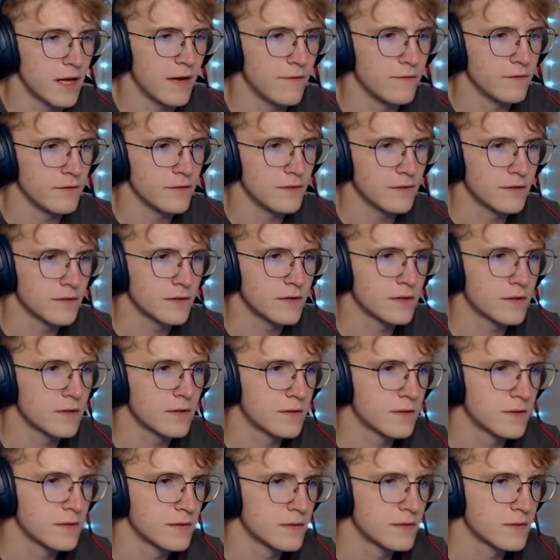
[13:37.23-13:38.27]
haven't looked.
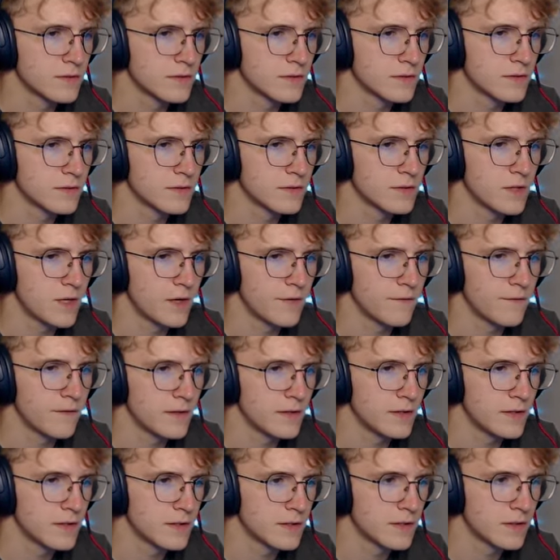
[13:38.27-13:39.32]
Try to
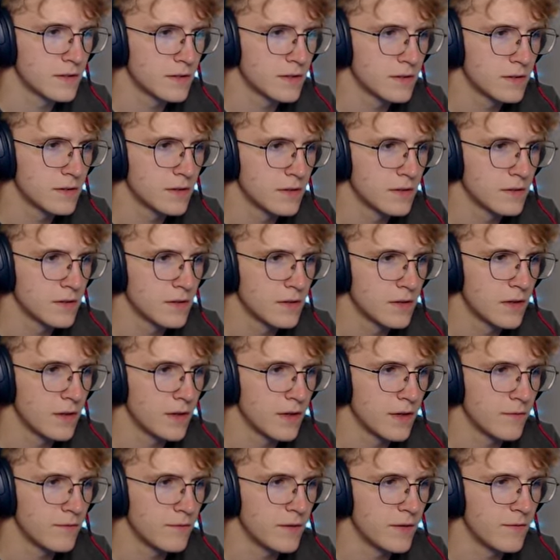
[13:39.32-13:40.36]
find this.
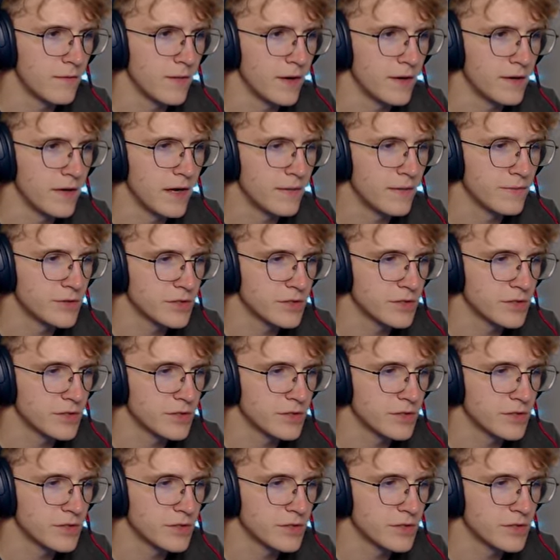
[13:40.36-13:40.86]
Okay, never mind. I'm